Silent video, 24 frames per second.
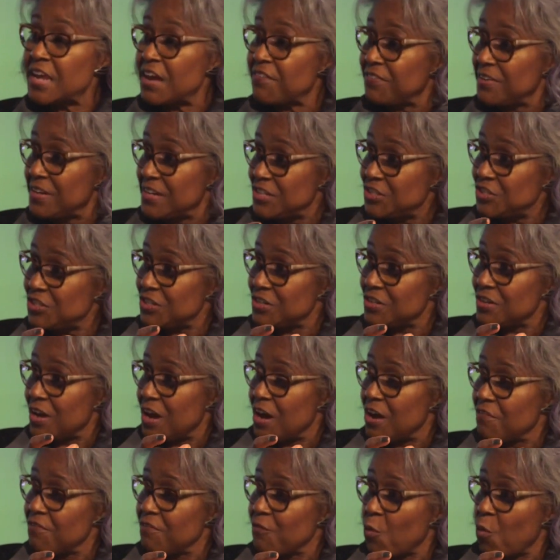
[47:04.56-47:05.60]
definition
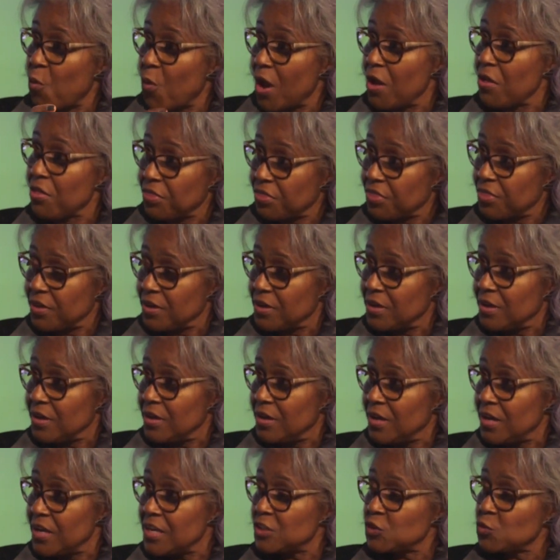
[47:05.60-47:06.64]
of wealth
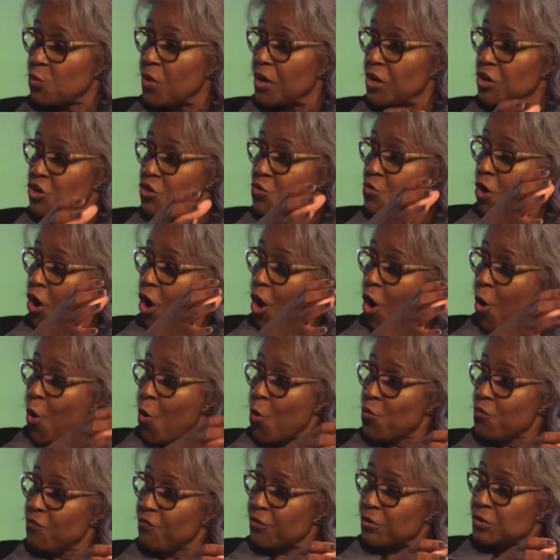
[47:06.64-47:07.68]
is what you
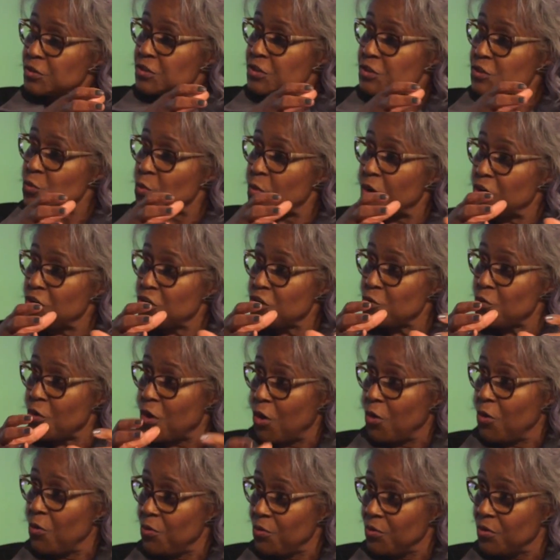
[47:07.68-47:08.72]
own versus what you
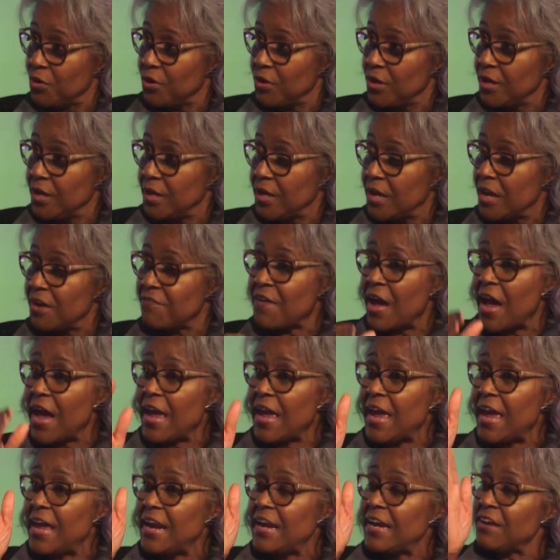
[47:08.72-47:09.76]
owe. If I
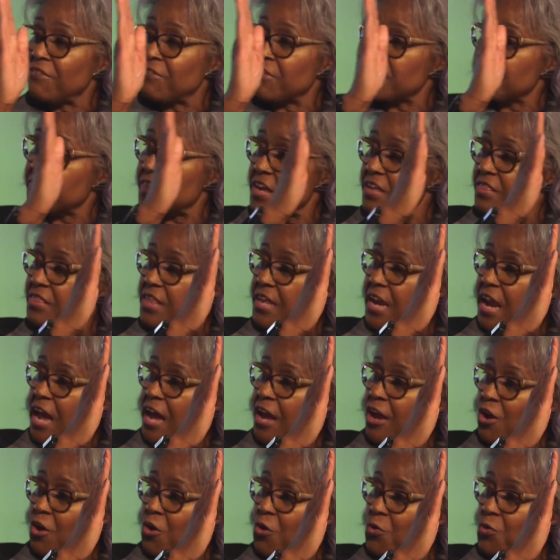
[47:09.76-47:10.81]
added everything that
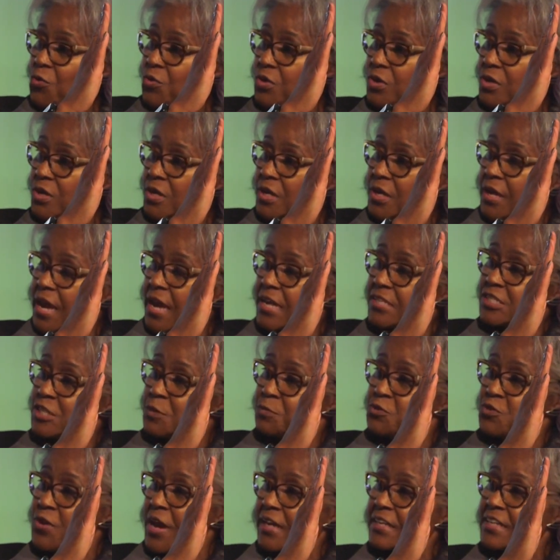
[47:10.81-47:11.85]
I own and
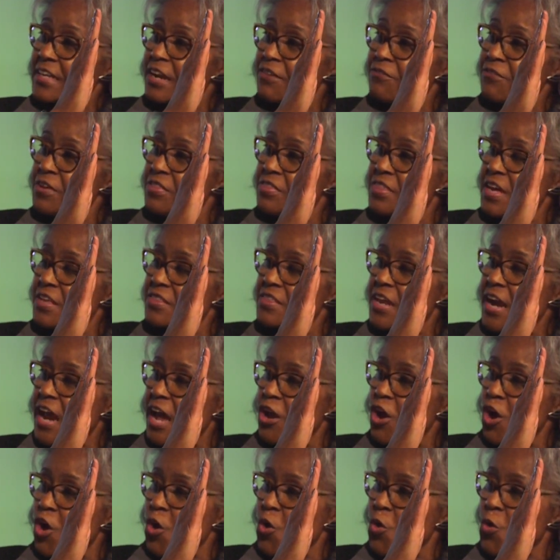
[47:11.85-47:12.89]
subtracted everything that
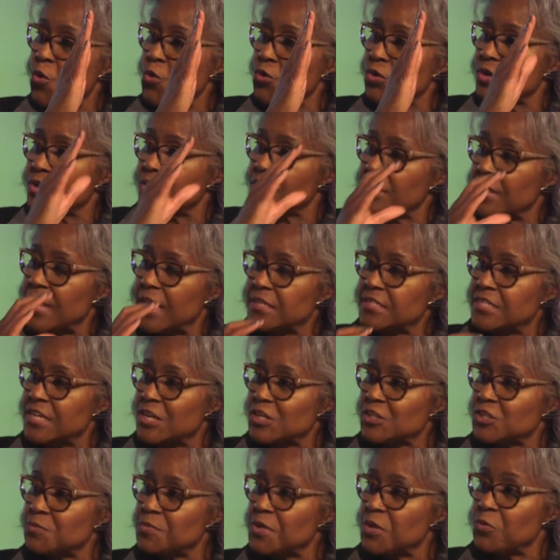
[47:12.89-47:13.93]
I owed, that
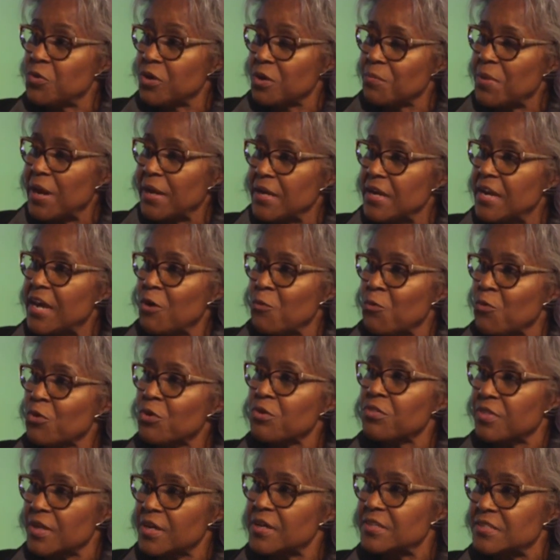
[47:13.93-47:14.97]
tells me what my net
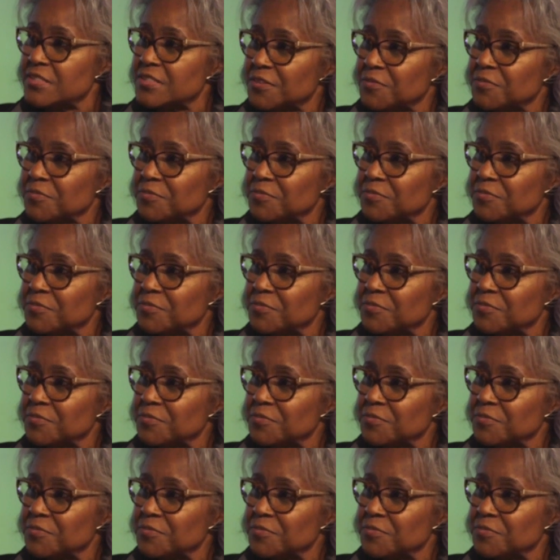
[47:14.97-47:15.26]
worth is.